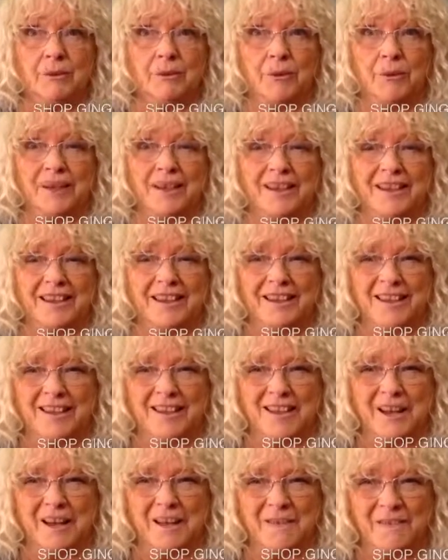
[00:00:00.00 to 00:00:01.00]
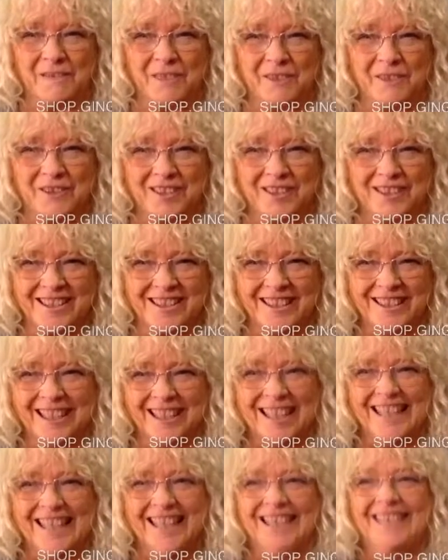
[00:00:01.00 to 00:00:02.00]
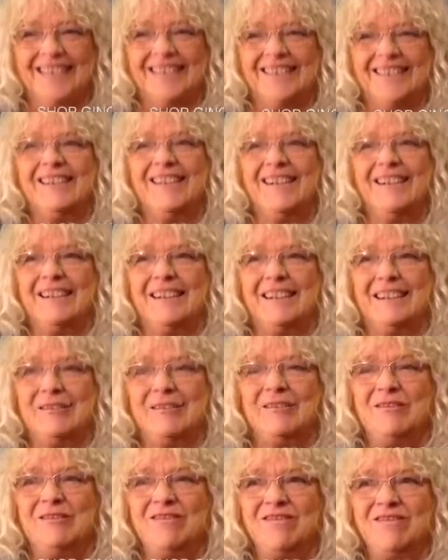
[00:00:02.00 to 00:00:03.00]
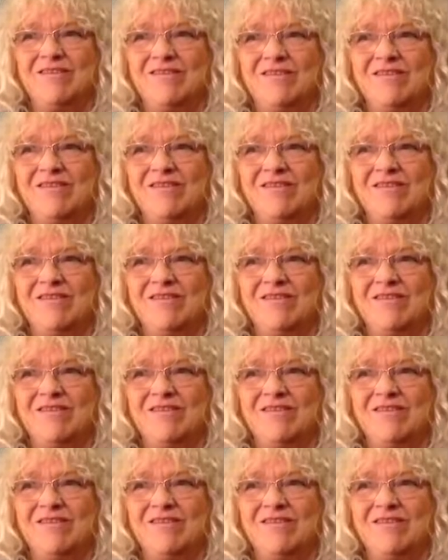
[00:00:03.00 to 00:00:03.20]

with the life force. Um,